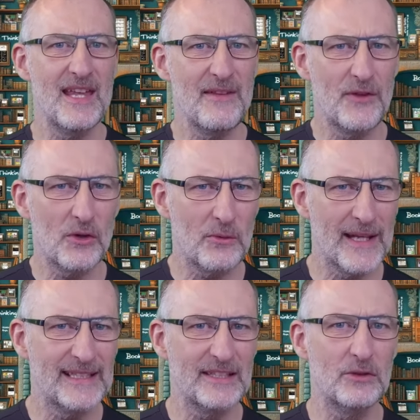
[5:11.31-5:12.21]
If you're
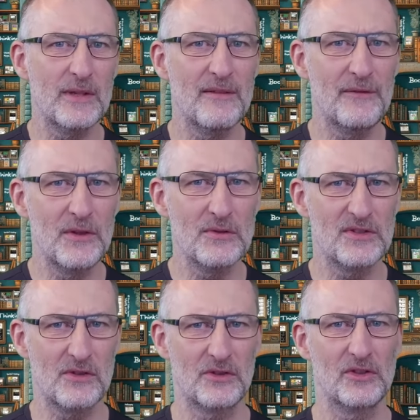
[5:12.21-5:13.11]
ready to
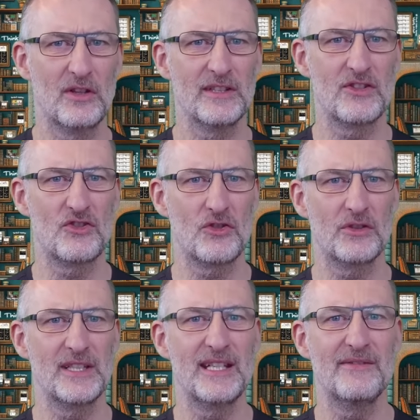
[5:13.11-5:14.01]
infuse your knowledge
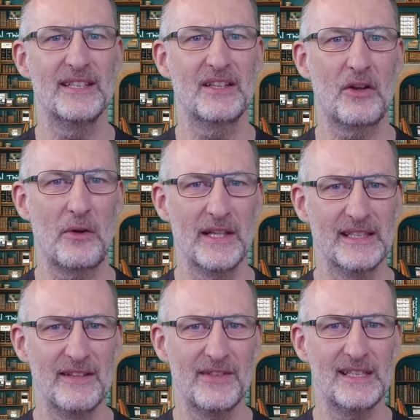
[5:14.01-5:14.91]
journey with
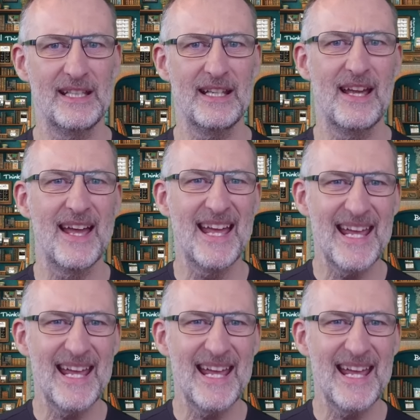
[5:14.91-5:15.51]
creativity,